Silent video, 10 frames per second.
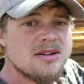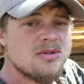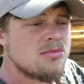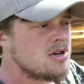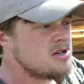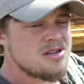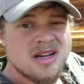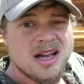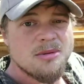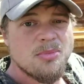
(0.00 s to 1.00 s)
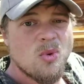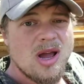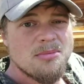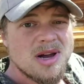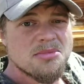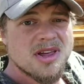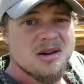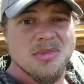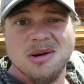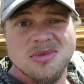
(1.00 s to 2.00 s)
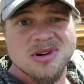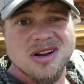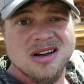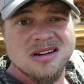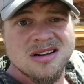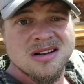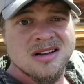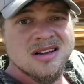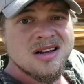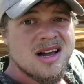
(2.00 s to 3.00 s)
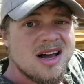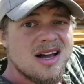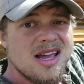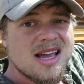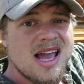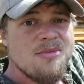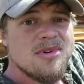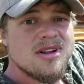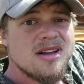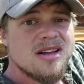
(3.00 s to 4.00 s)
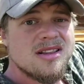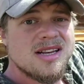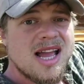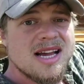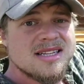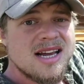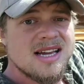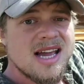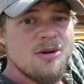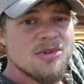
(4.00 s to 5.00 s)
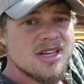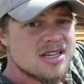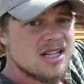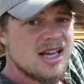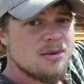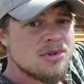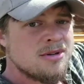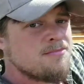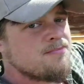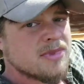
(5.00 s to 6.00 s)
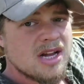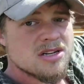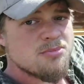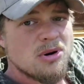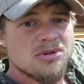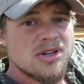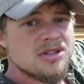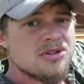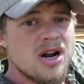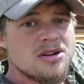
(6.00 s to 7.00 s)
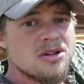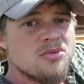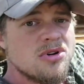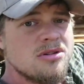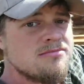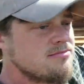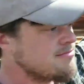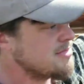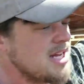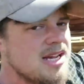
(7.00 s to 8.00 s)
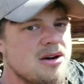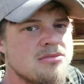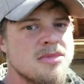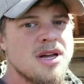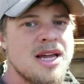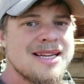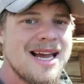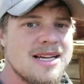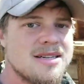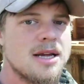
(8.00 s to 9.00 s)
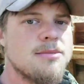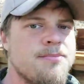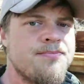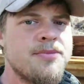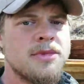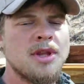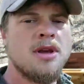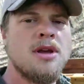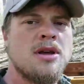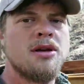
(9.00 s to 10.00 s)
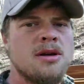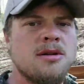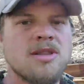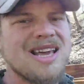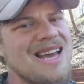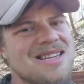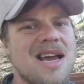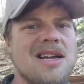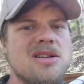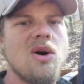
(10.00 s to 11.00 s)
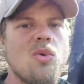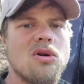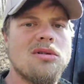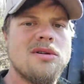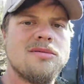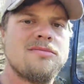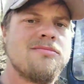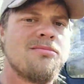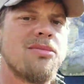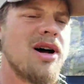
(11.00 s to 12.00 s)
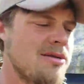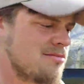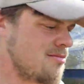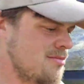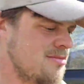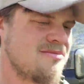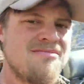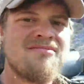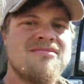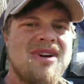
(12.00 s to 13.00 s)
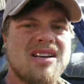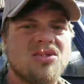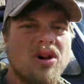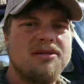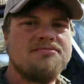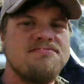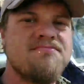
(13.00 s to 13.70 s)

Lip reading: on them. Wham bam, thank you, ma'am, you're done. It came with the gas tank came with these clamps. I just bolted it straight to the wood, and there you go. Gas tank. The gas gauge don't work, but that's okay.